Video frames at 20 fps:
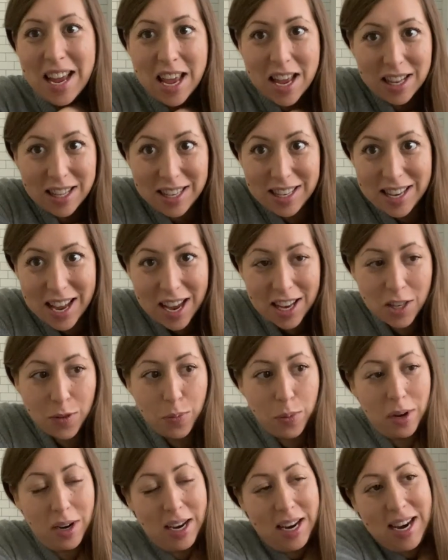It
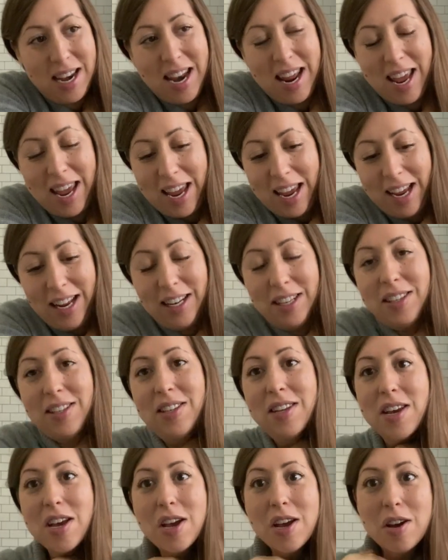desperately
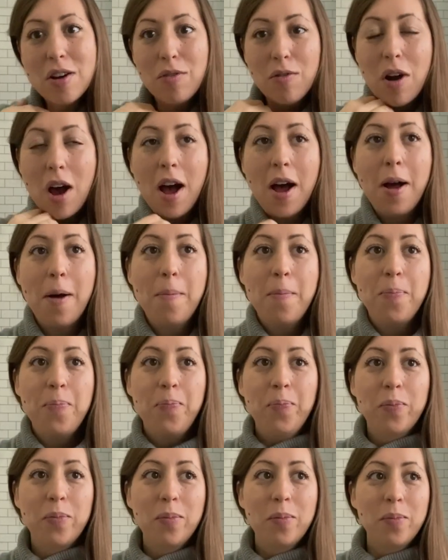needs
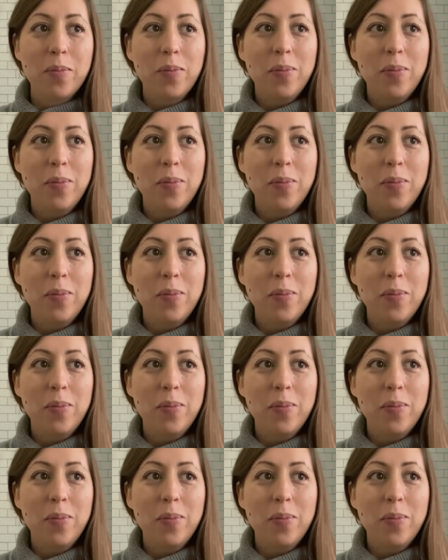um,